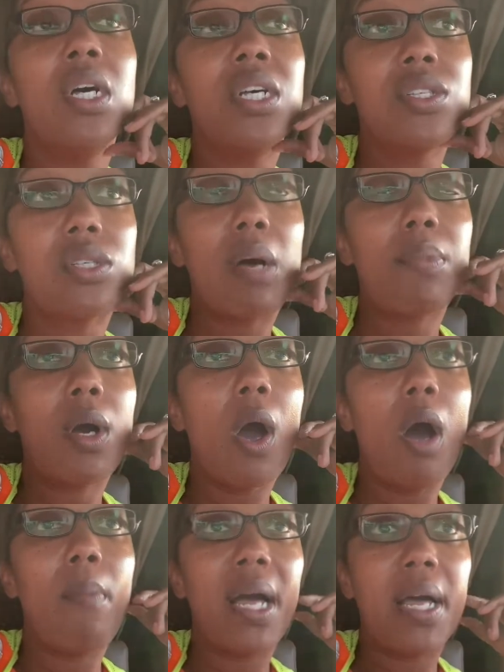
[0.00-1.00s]
So I'm gonna
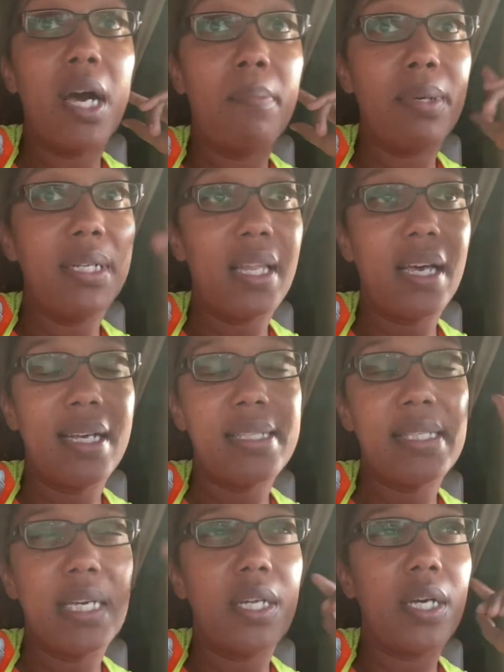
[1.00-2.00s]
call my company, like I
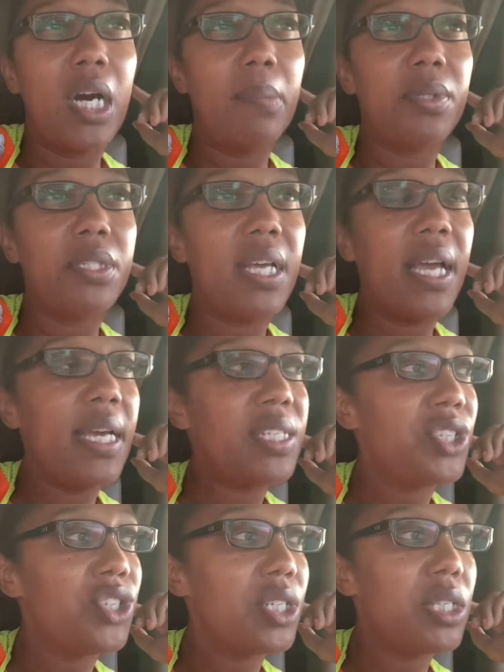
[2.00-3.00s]
said, in a couple of days
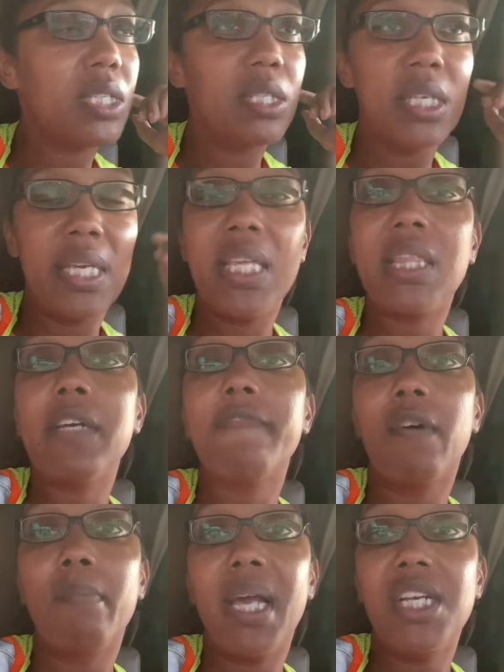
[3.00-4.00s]
and just get the
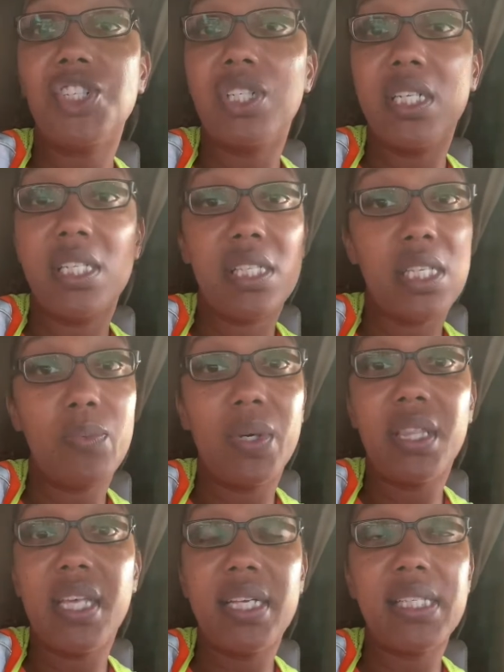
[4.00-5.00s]
information and see
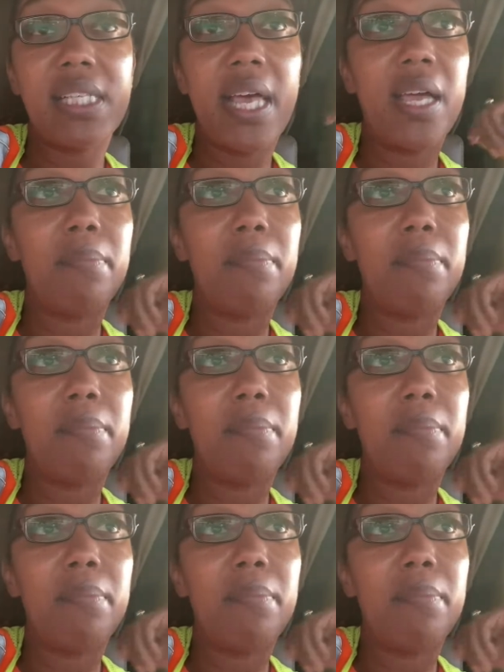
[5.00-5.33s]
what they say.